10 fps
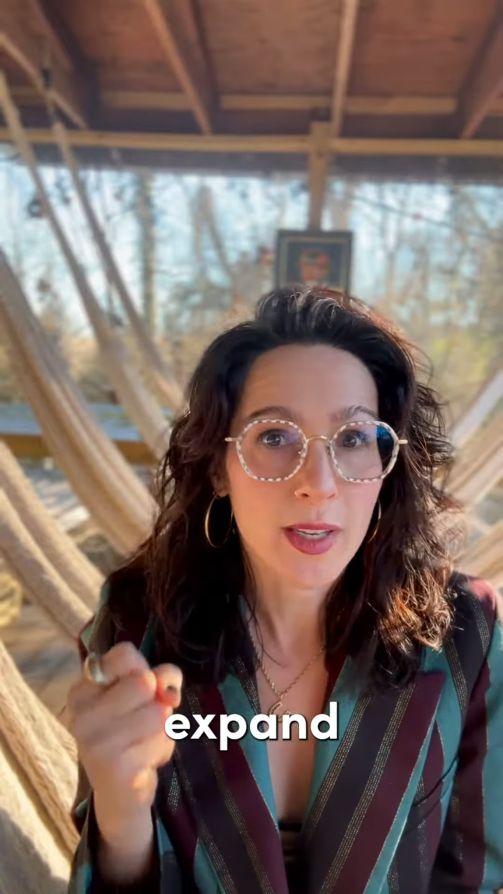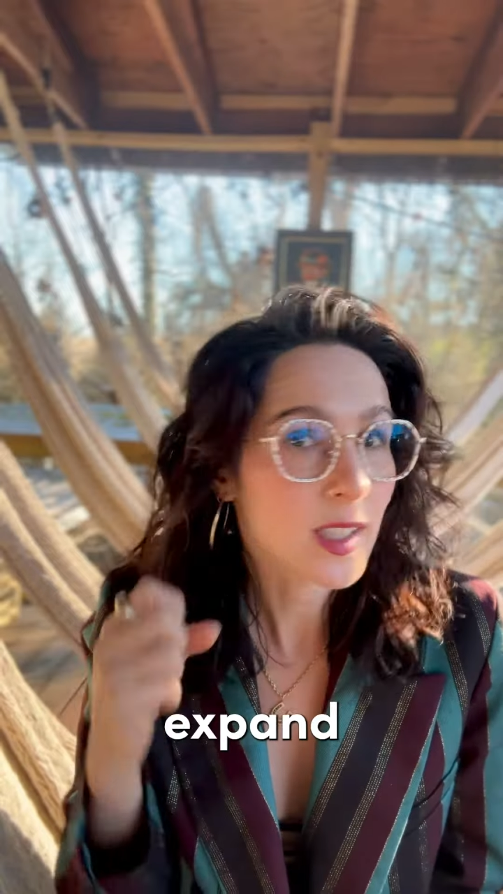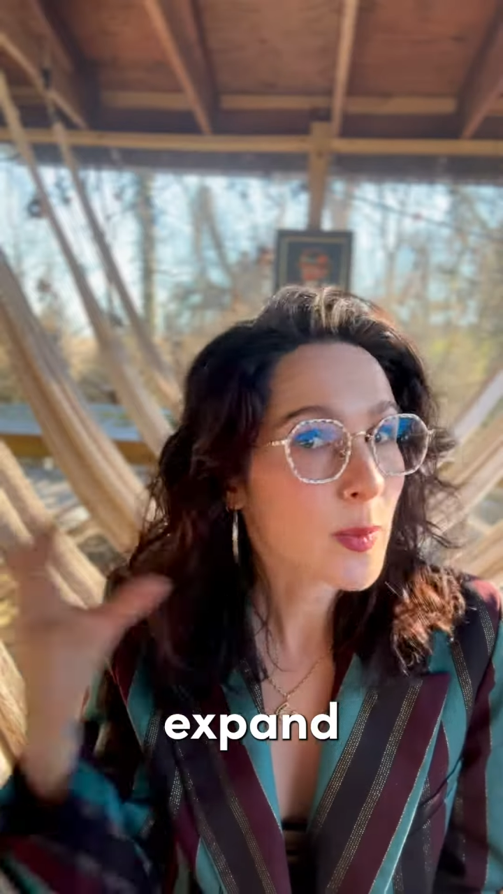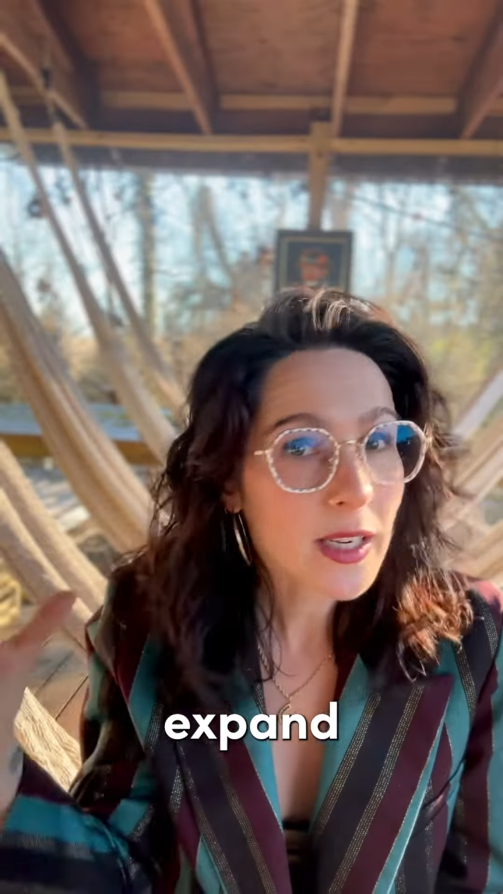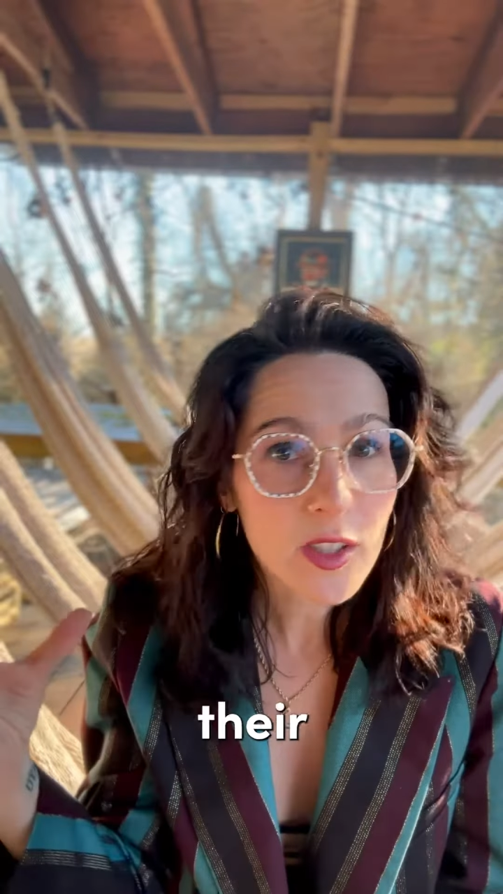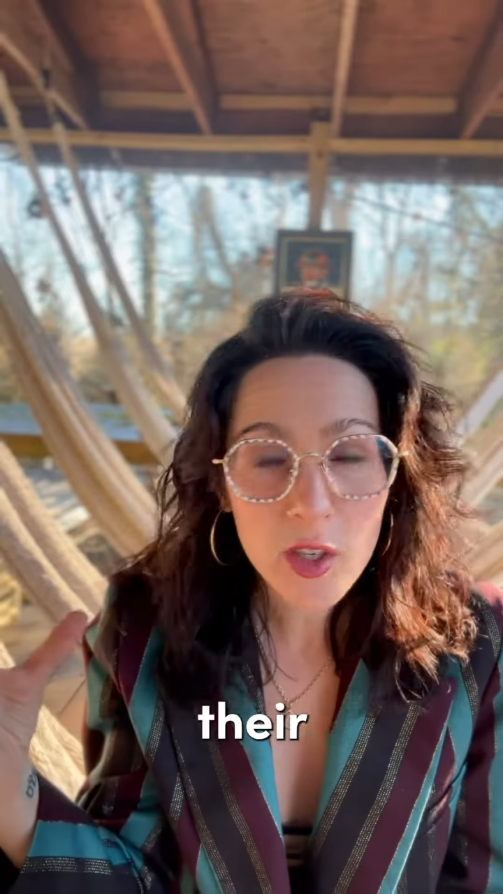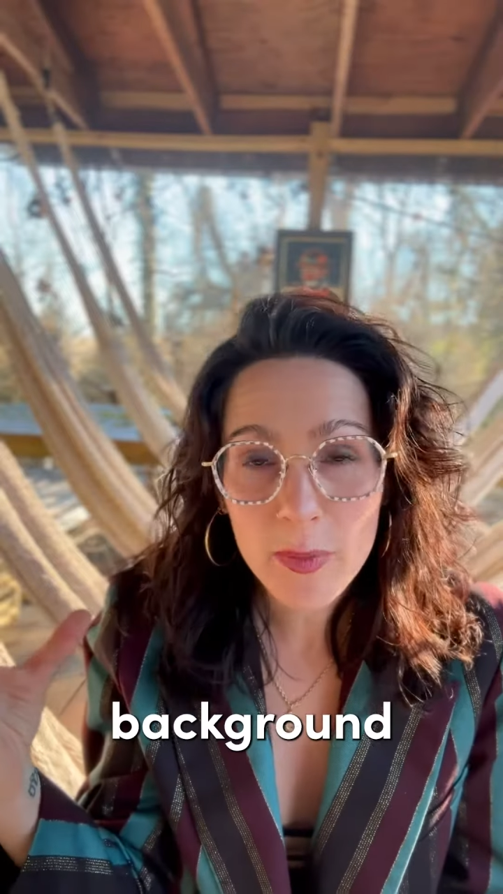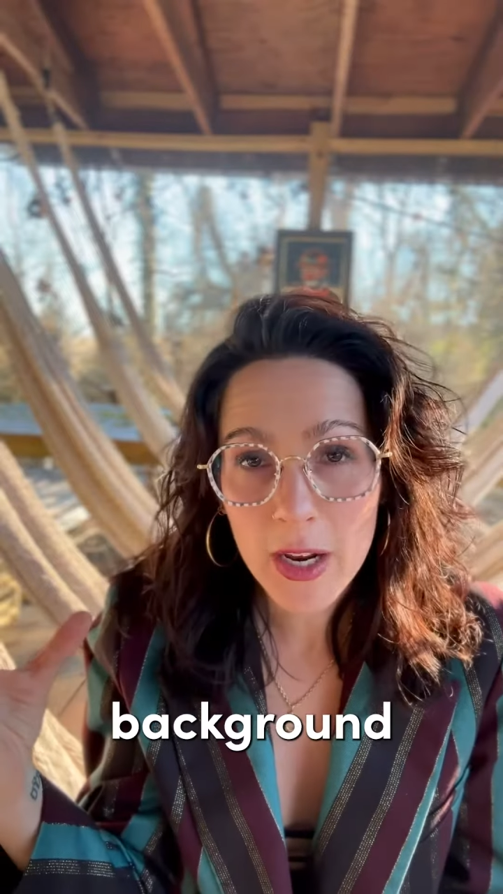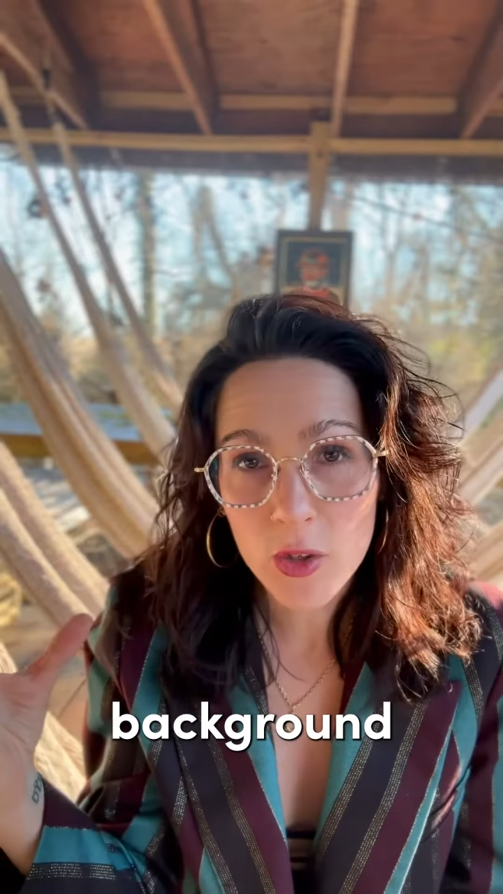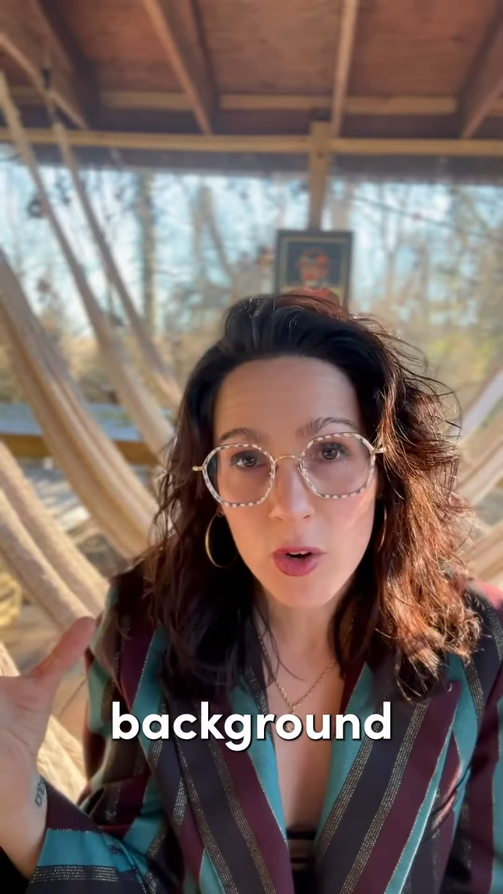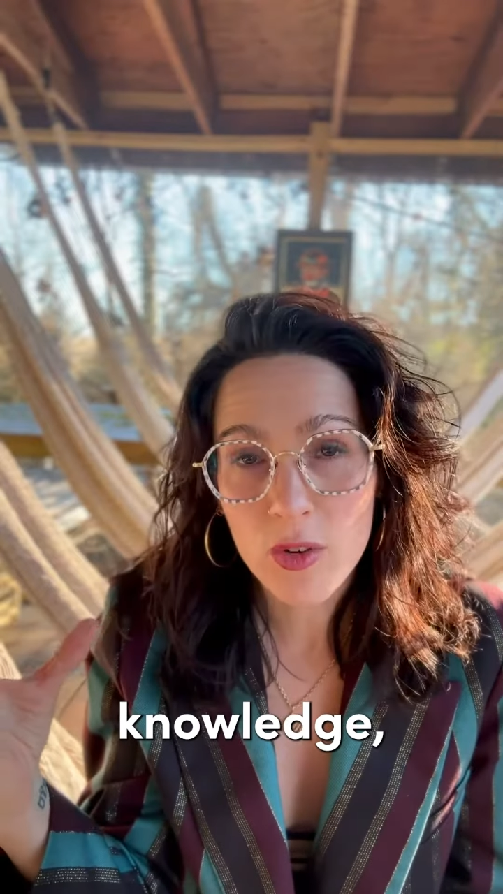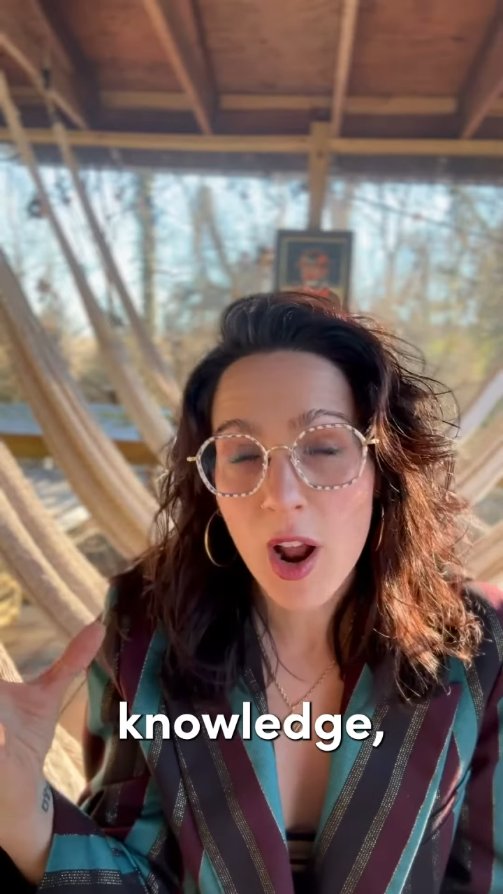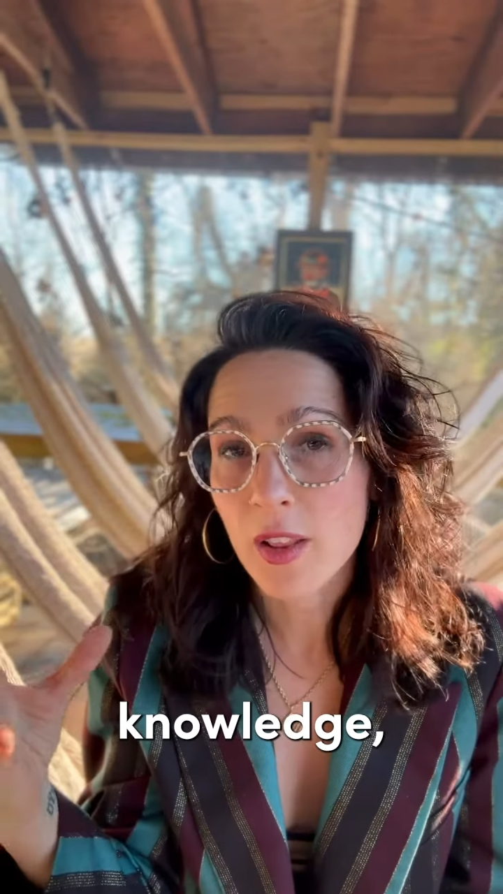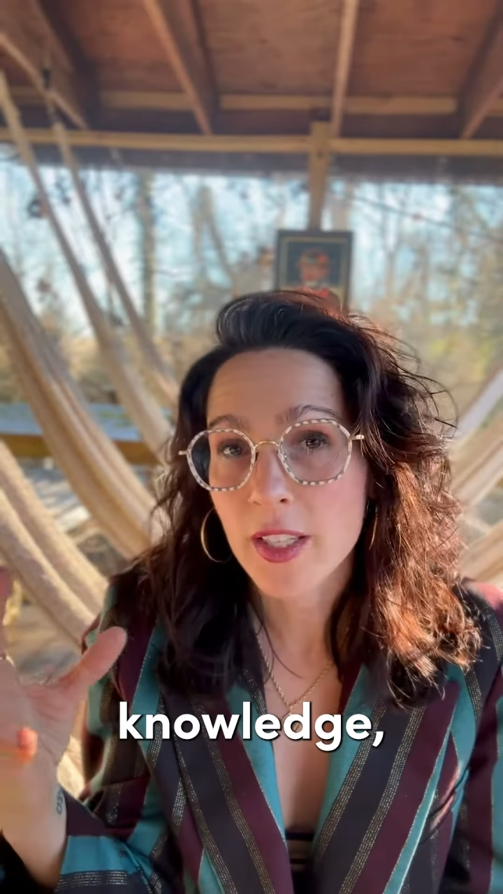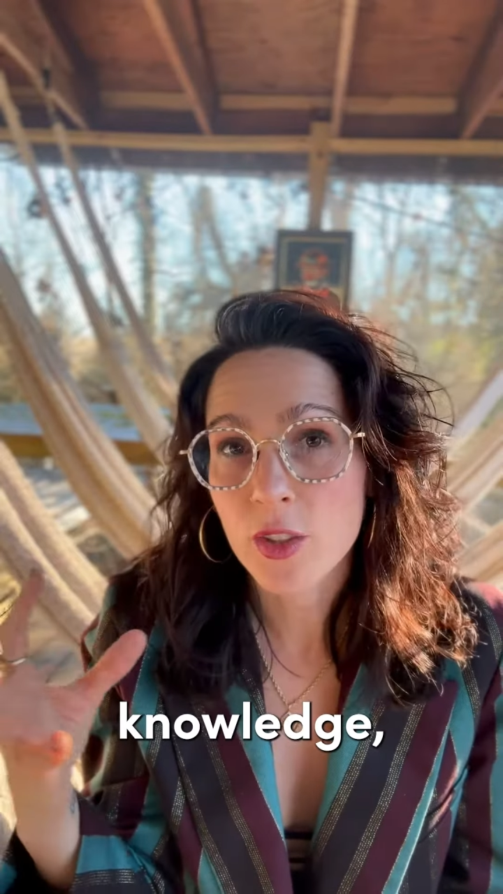expand their background
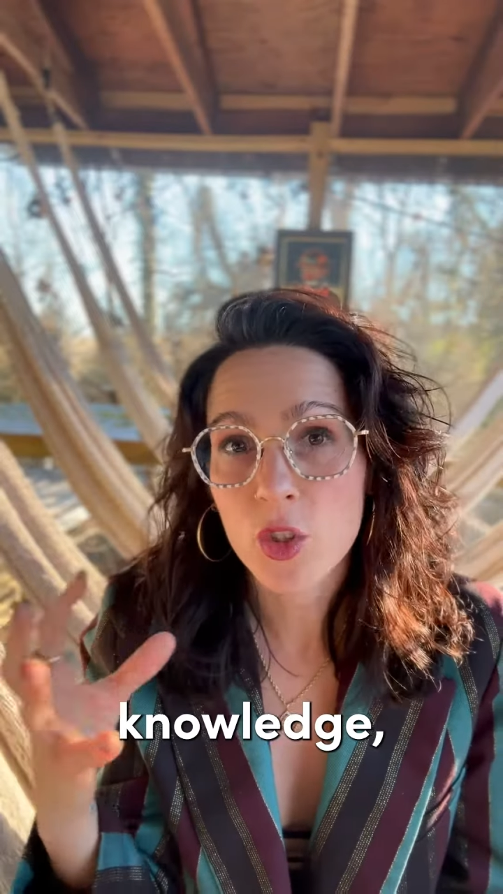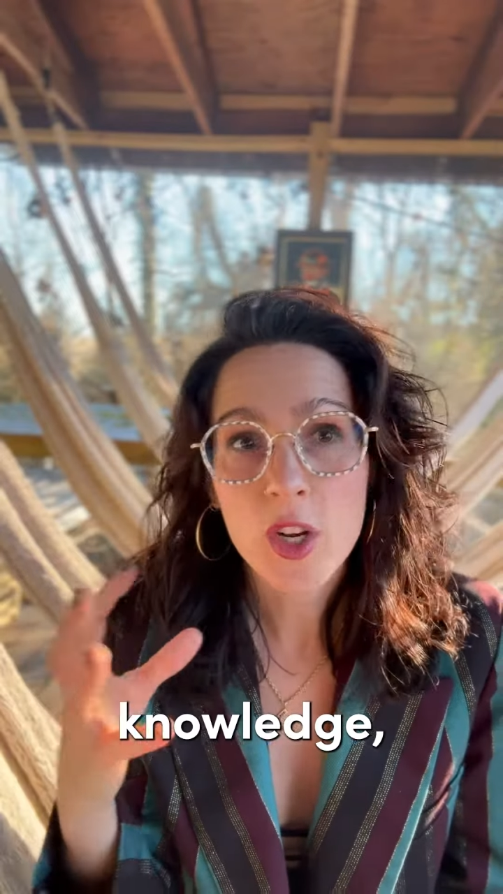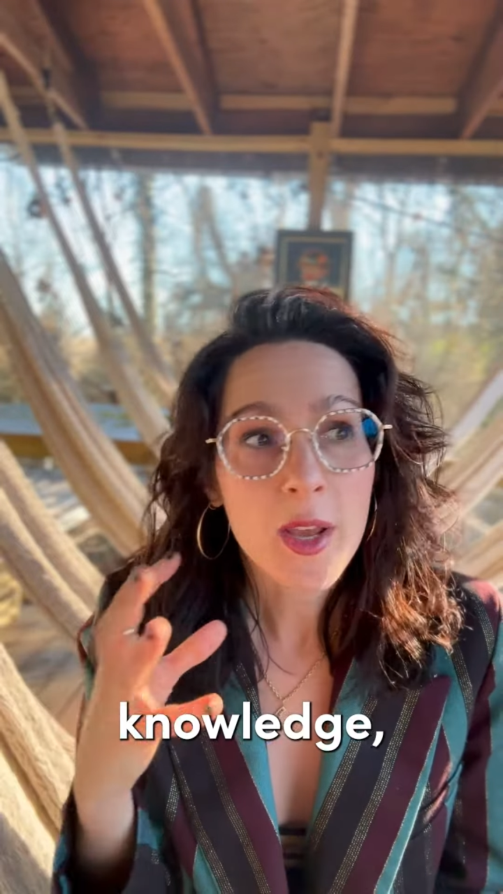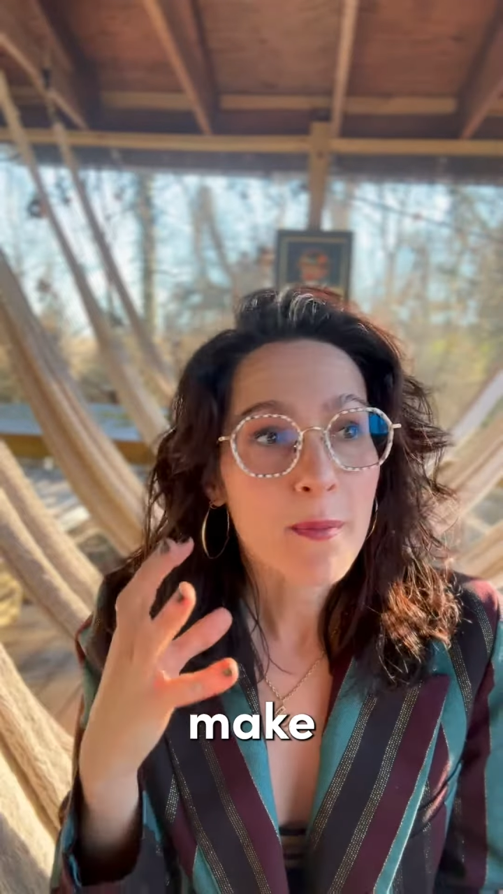knowledge,